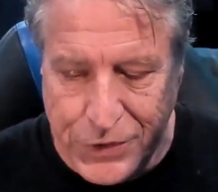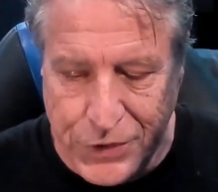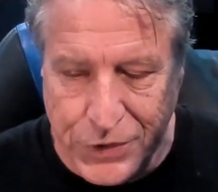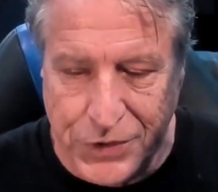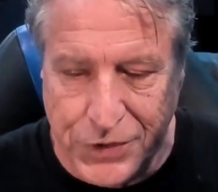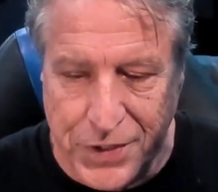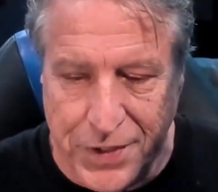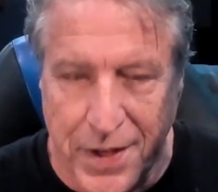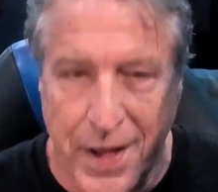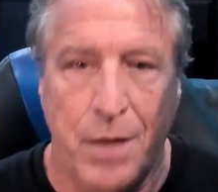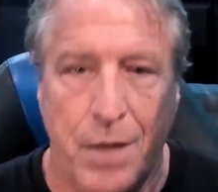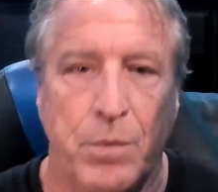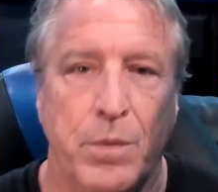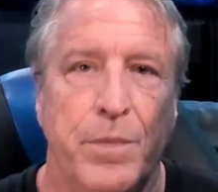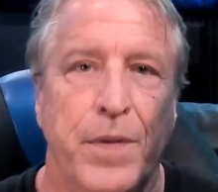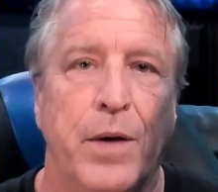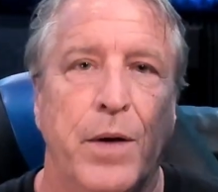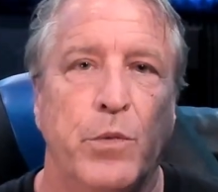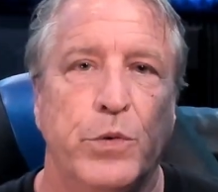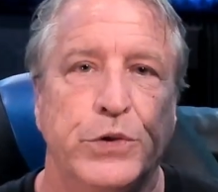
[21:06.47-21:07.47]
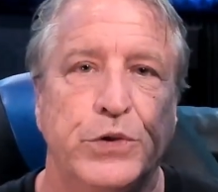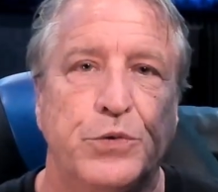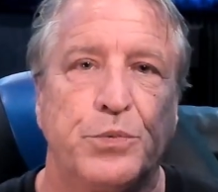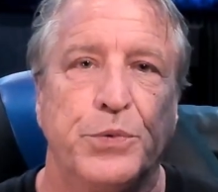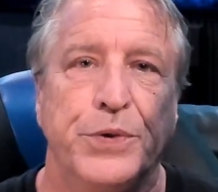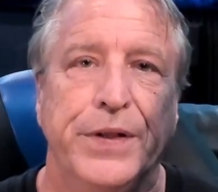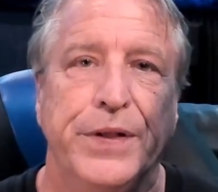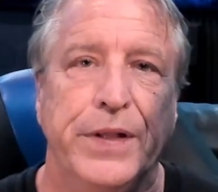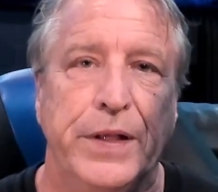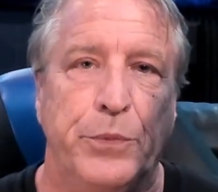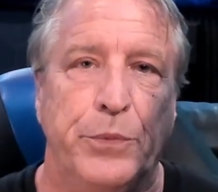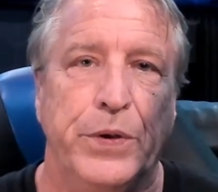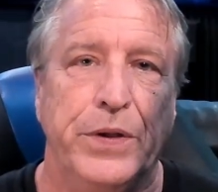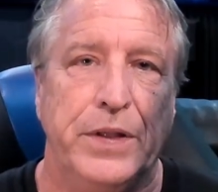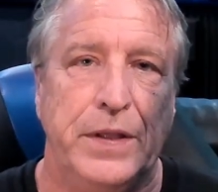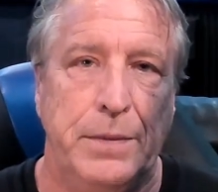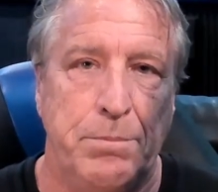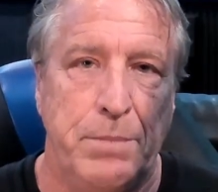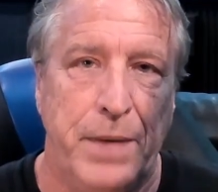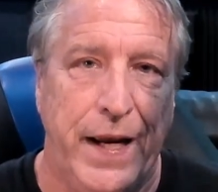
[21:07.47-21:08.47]
just an album that was really,
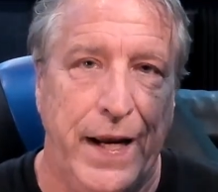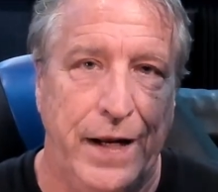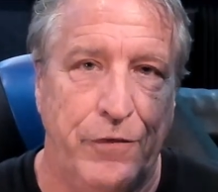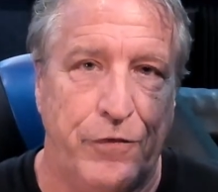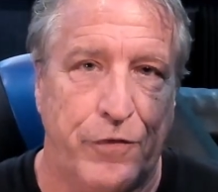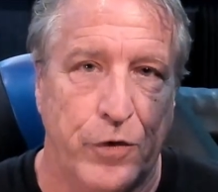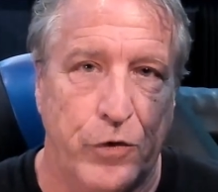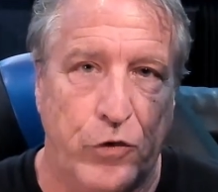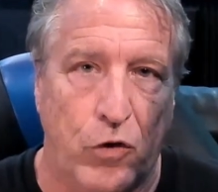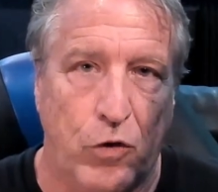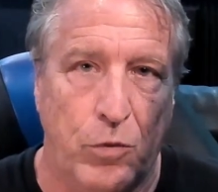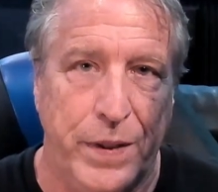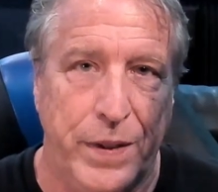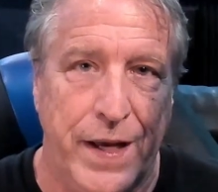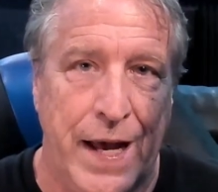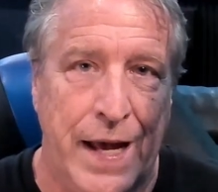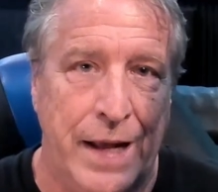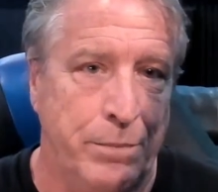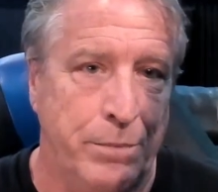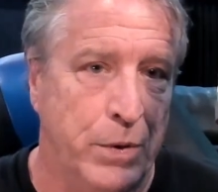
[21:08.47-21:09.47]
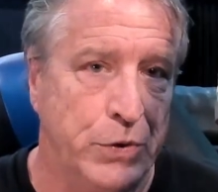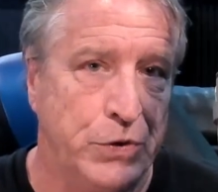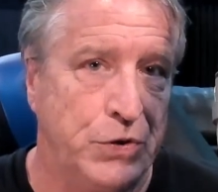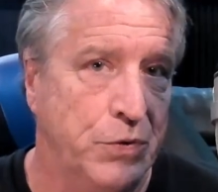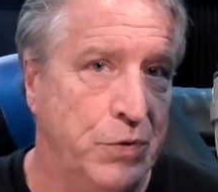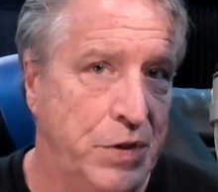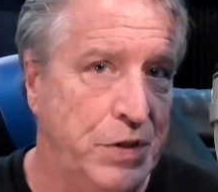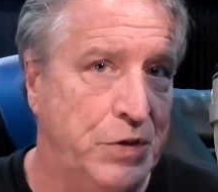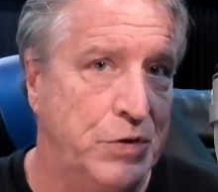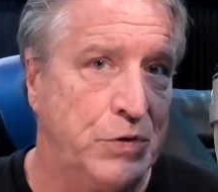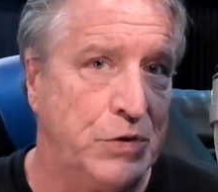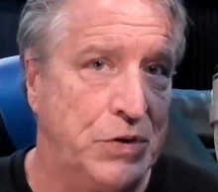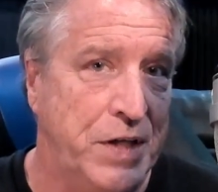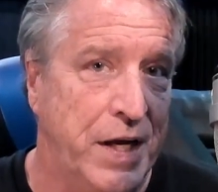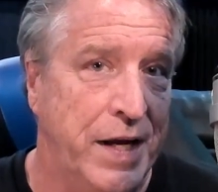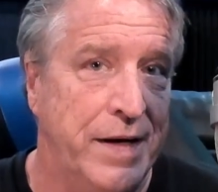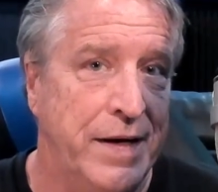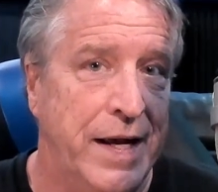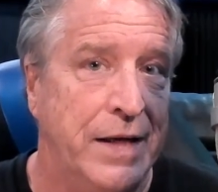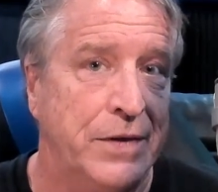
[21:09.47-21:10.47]
really made for Dolby Atmos. So these are
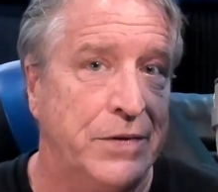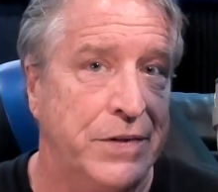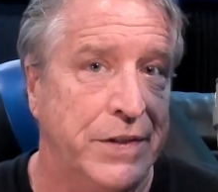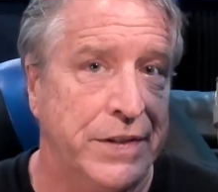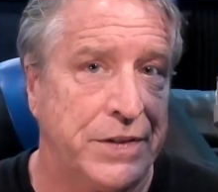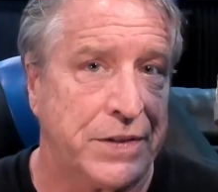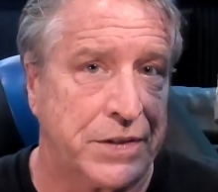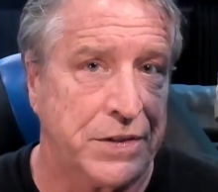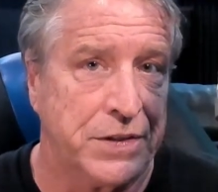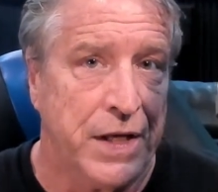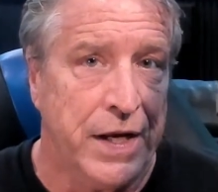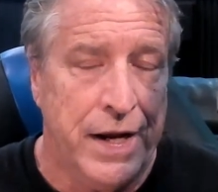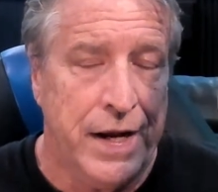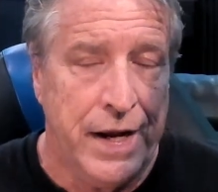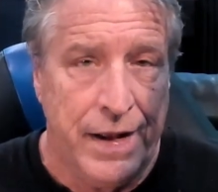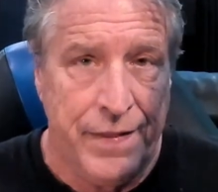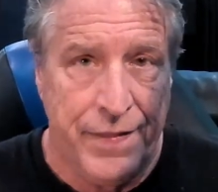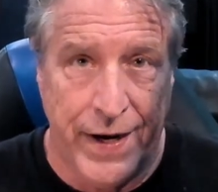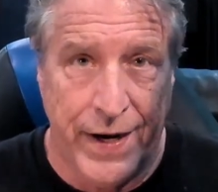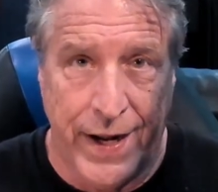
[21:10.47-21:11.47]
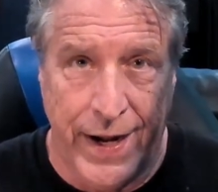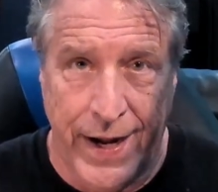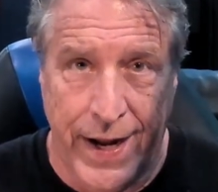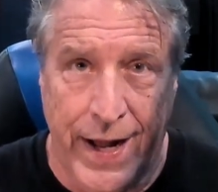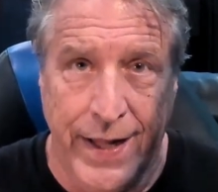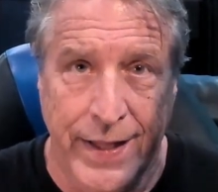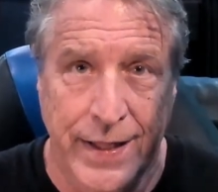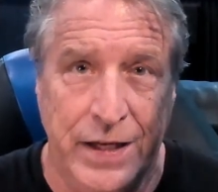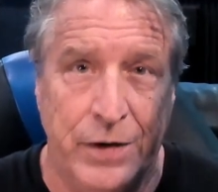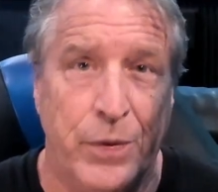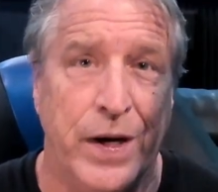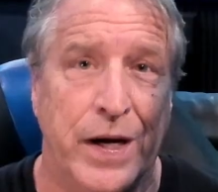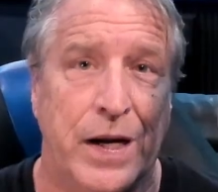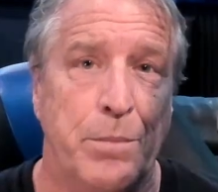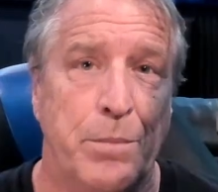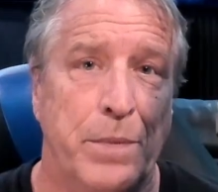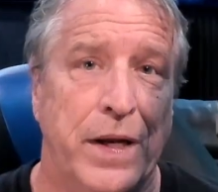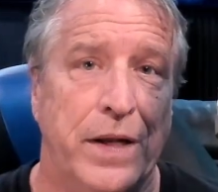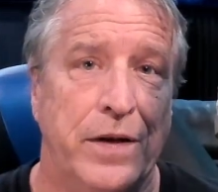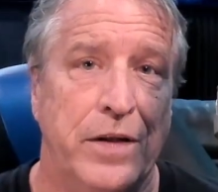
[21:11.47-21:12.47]
standout discs that I highly
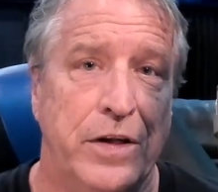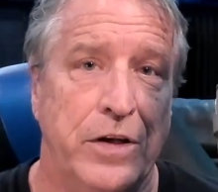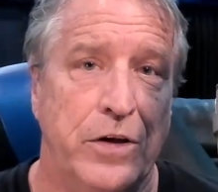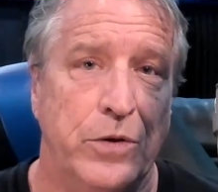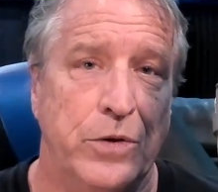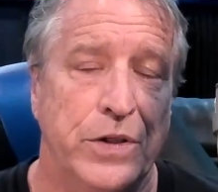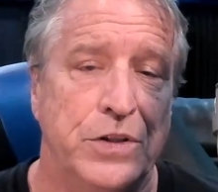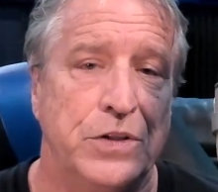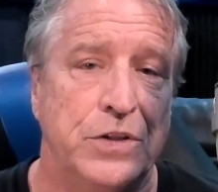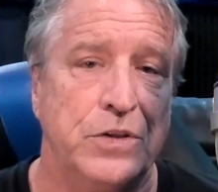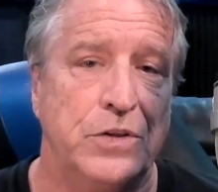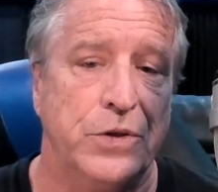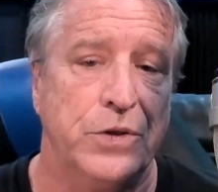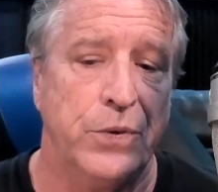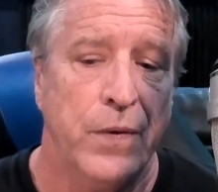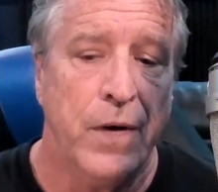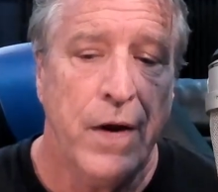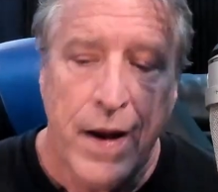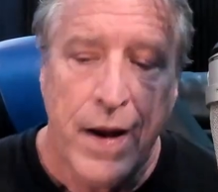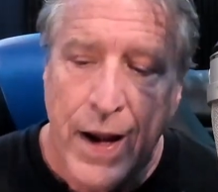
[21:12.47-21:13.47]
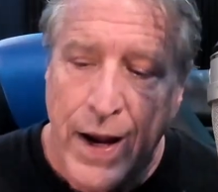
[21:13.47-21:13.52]
recommend that you listen to.